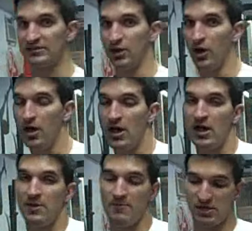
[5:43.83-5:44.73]
So
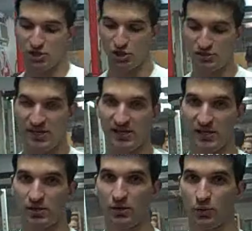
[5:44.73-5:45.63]
make sure you take
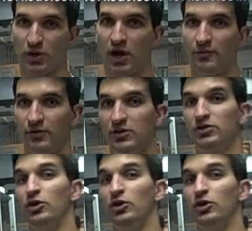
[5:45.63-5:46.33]
a good recovery.